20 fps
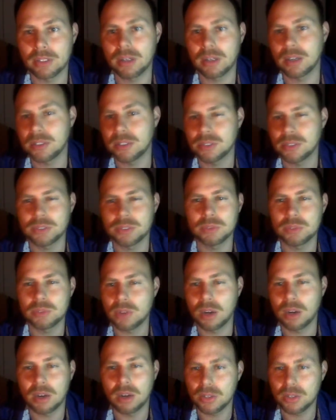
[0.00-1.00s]
cars or
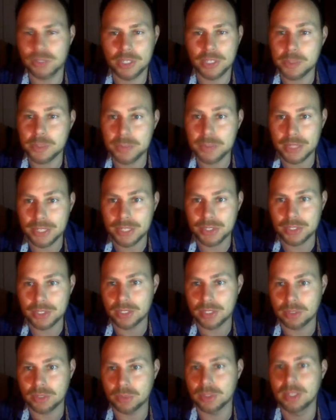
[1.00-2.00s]

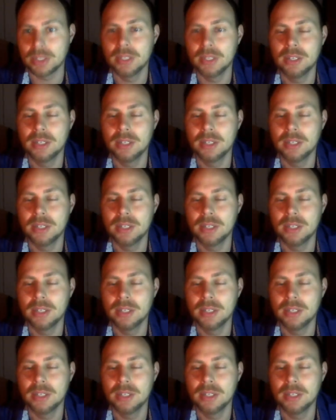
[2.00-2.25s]
transportation or